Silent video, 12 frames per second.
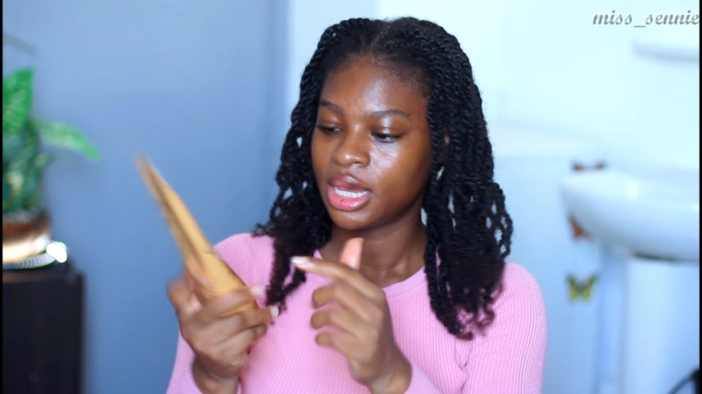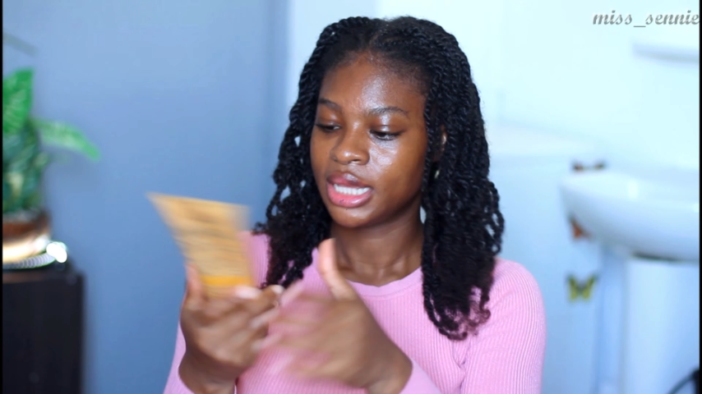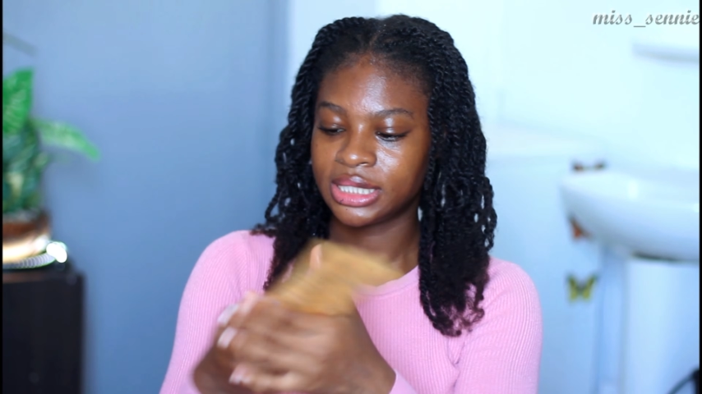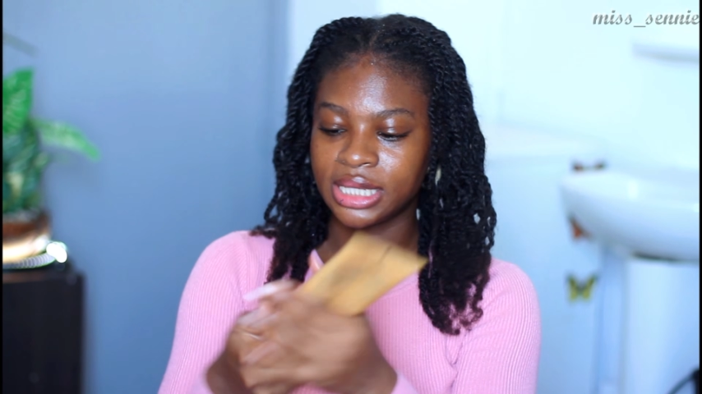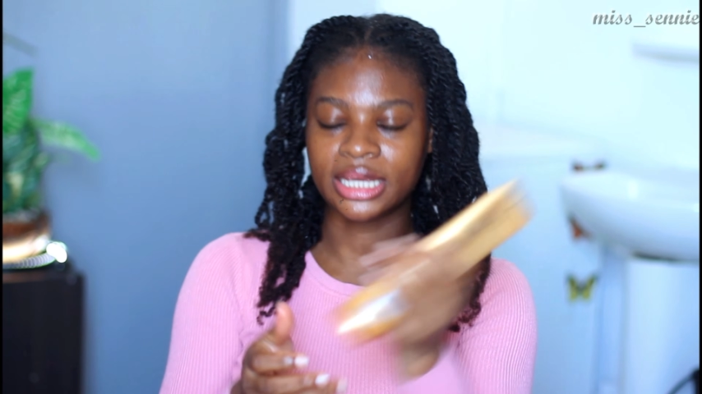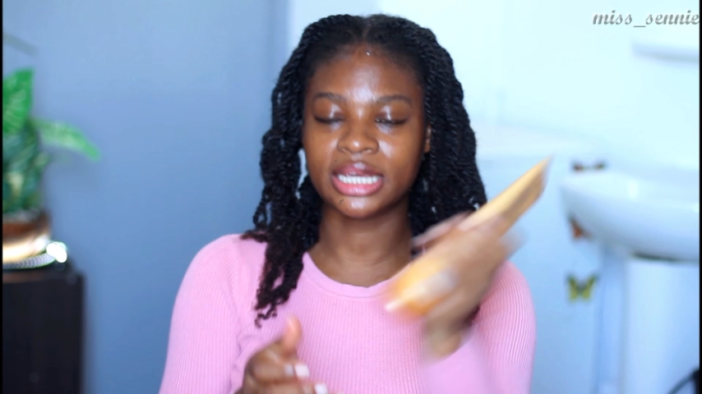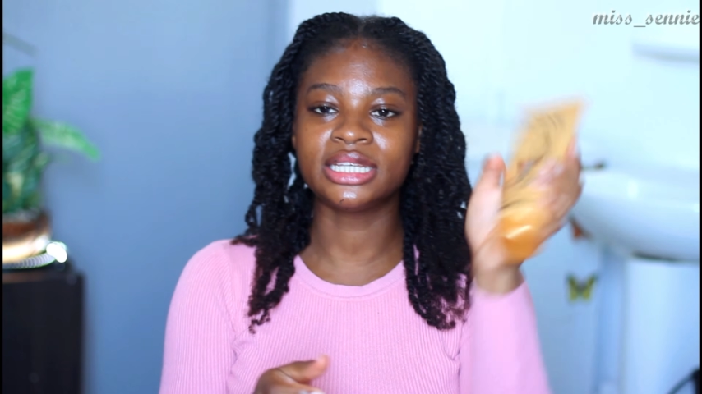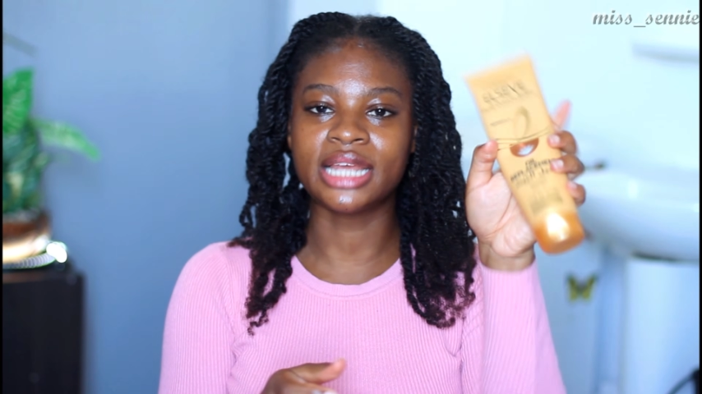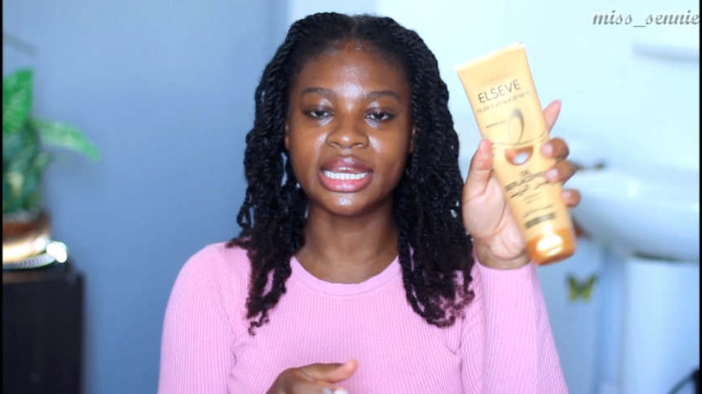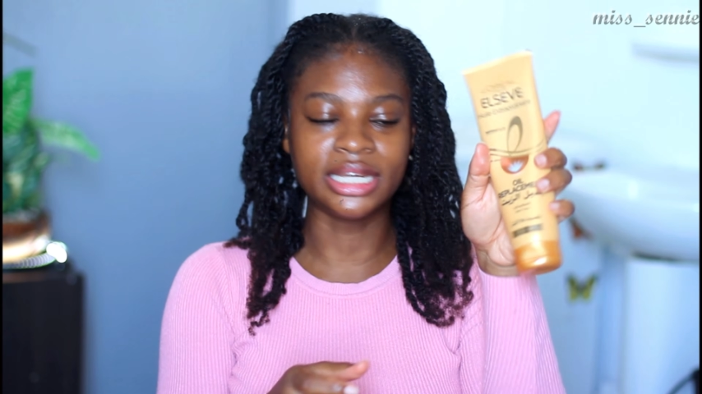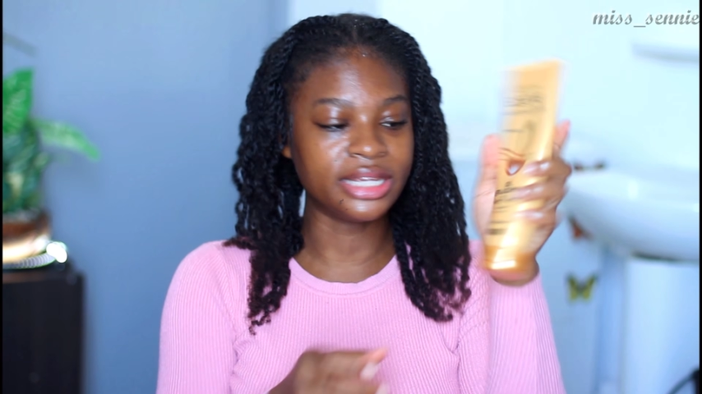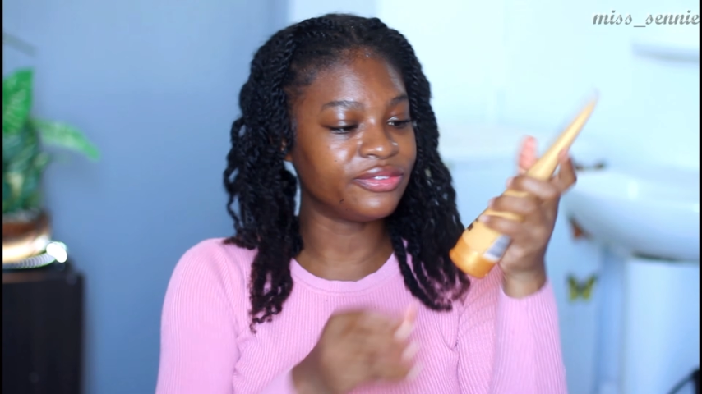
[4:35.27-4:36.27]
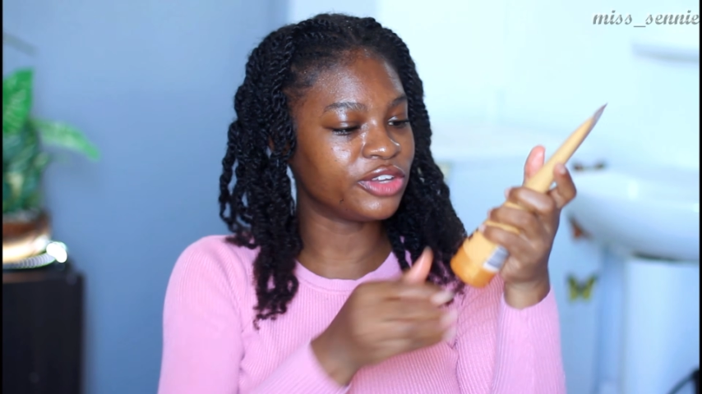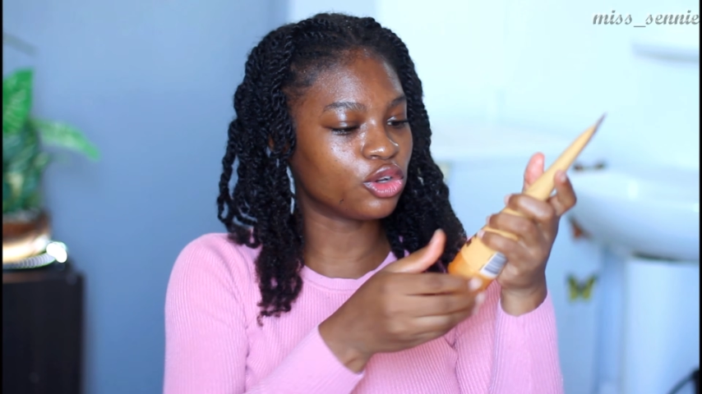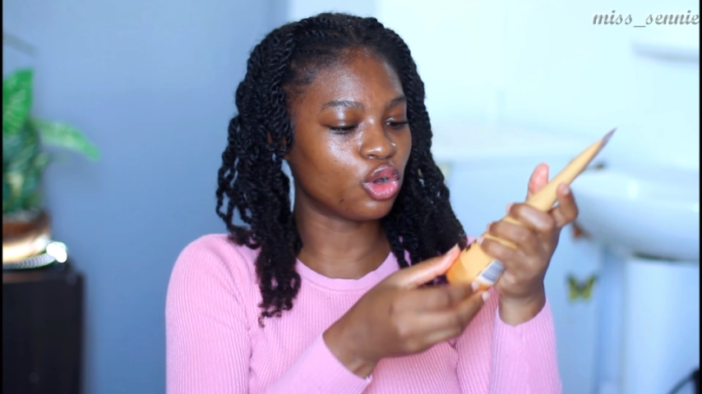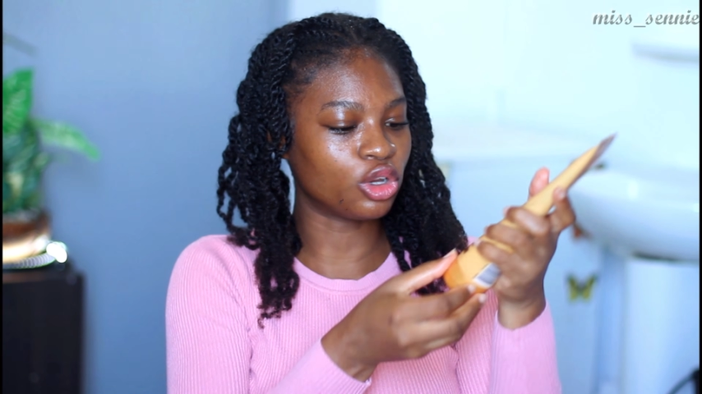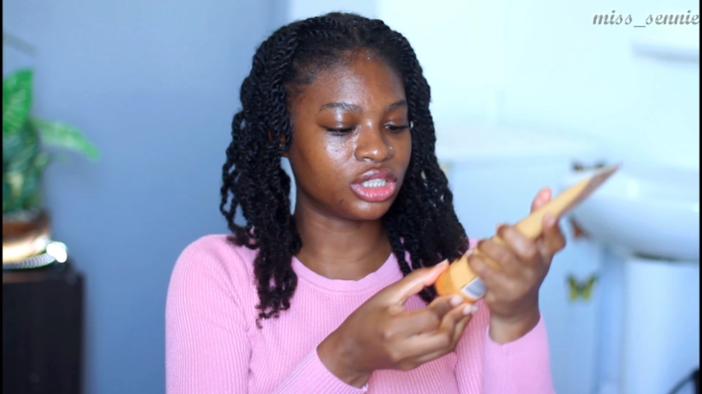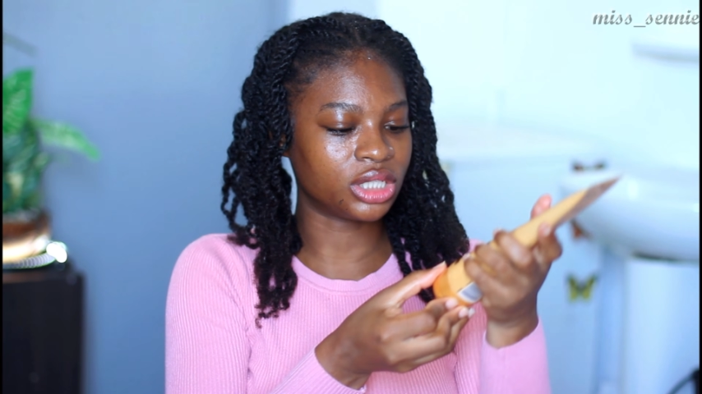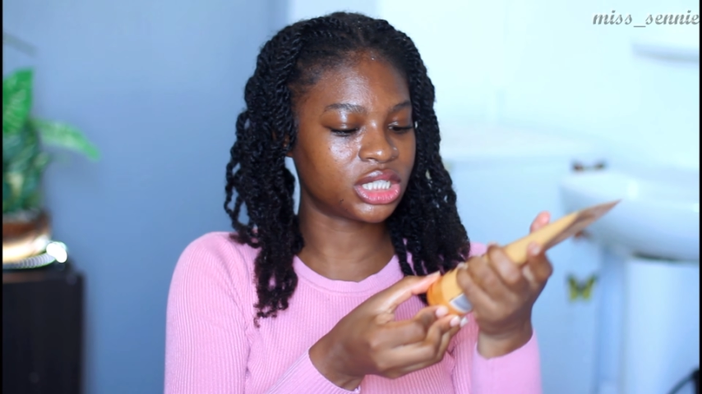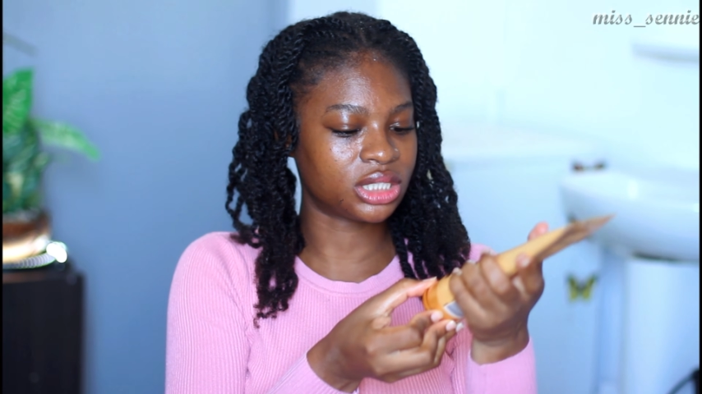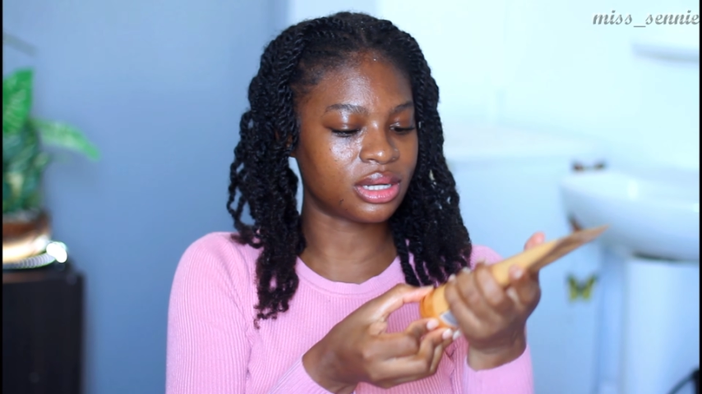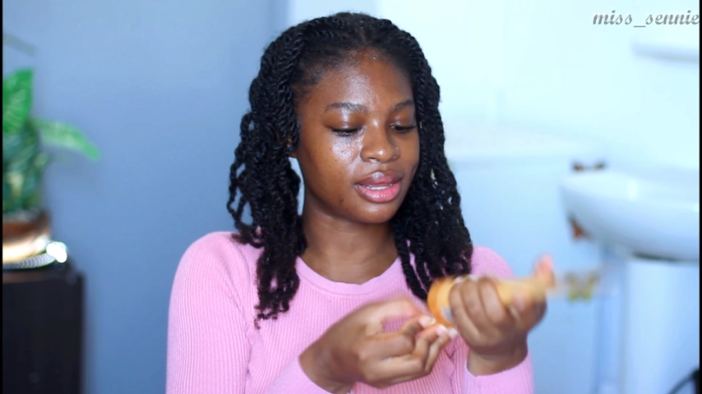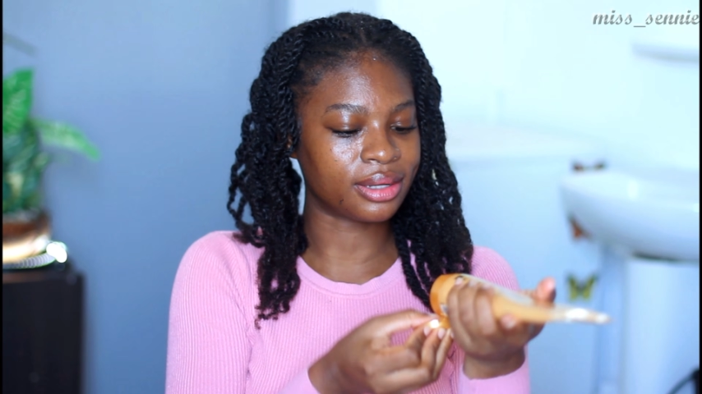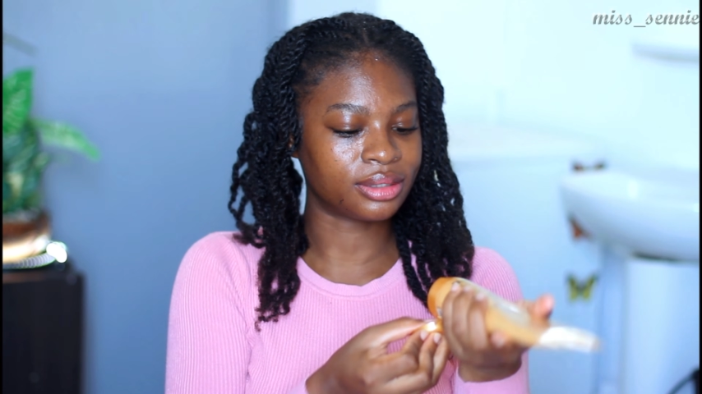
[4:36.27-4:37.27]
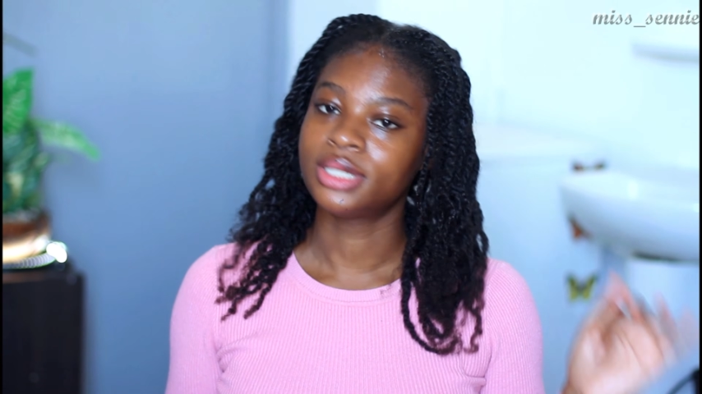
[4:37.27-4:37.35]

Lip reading: taking the leave-in condition.